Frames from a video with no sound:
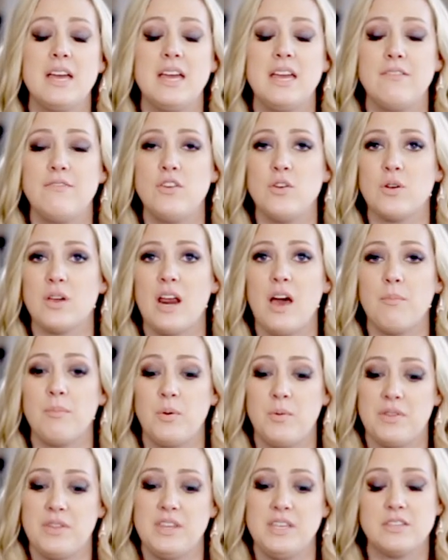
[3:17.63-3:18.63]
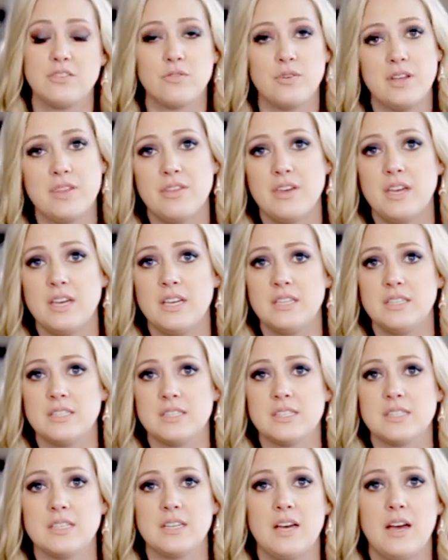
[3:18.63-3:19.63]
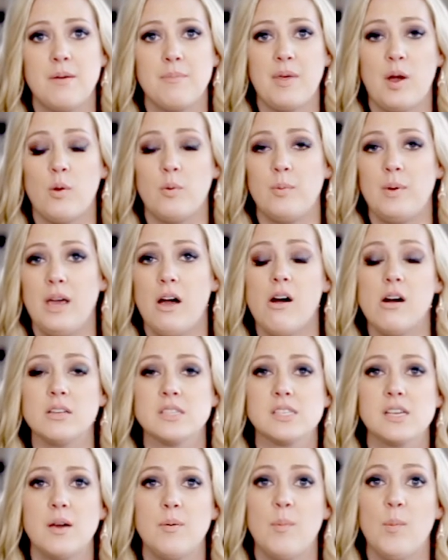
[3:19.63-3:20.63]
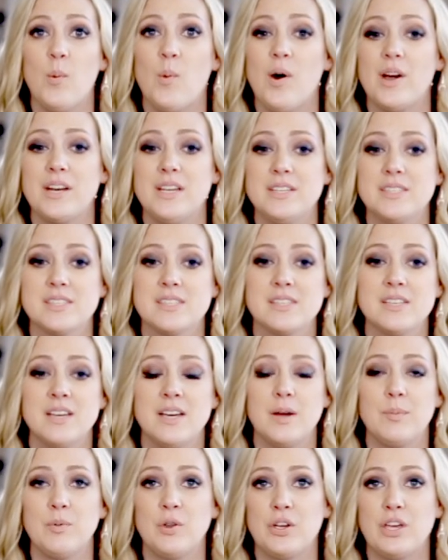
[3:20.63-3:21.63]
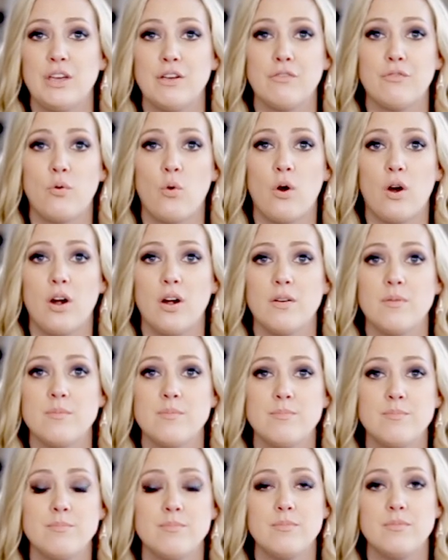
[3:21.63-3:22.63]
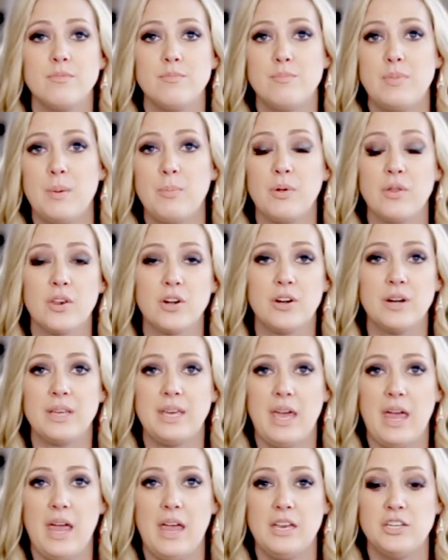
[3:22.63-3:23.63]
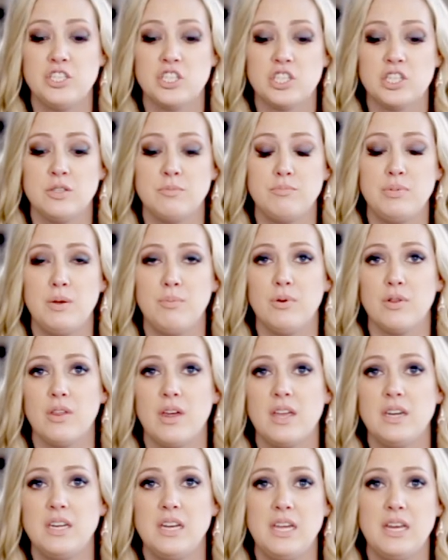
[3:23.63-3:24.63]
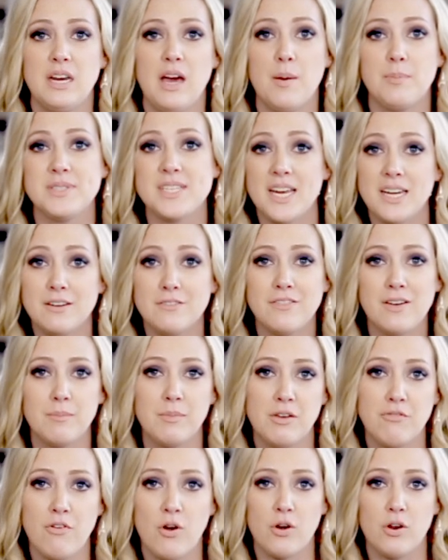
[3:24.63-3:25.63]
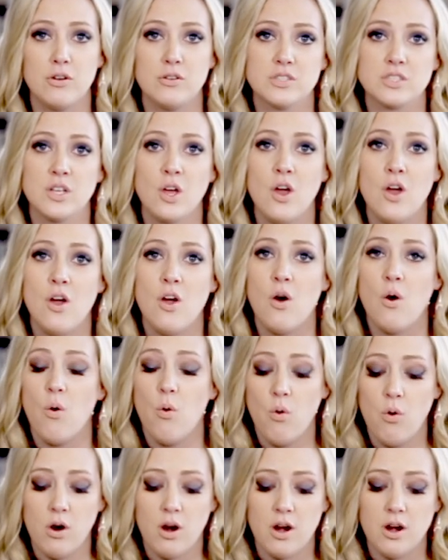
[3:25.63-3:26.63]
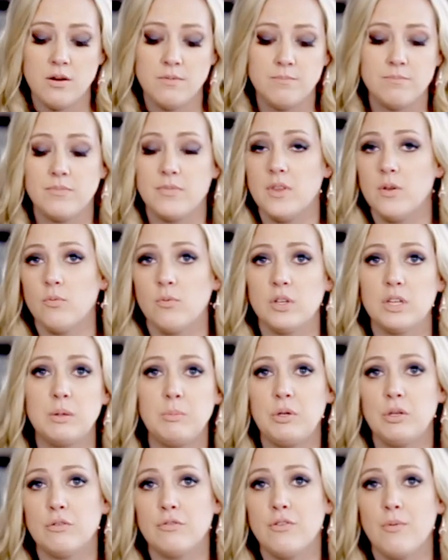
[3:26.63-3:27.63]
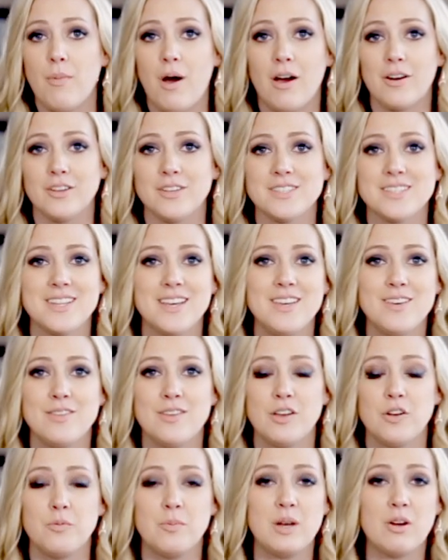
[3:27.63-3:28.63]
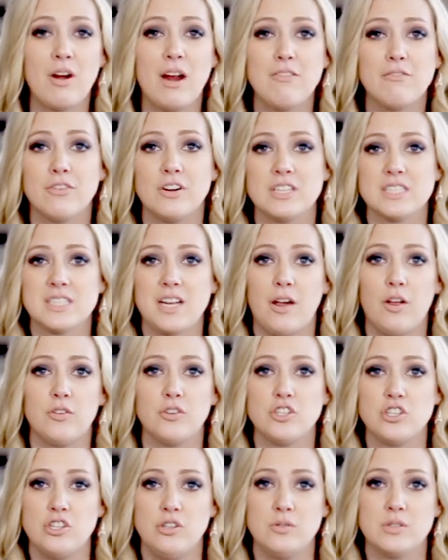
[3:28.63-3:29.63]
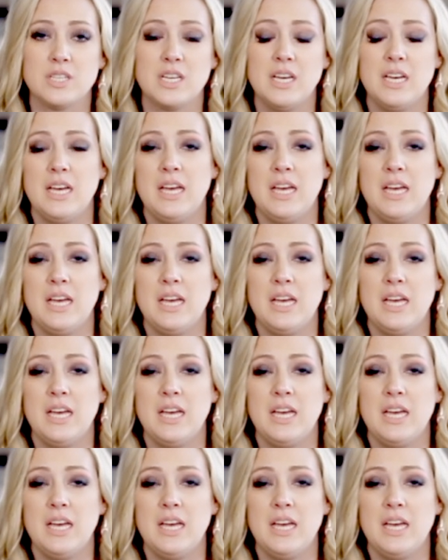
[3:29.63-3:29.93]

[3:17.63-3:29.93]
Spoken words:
If you could help me with these 3 things, that would be awesome. One is I'm looking for people that are engaged, people that need updated family photos, or really beautiful models that you think would be great for a styled shoot.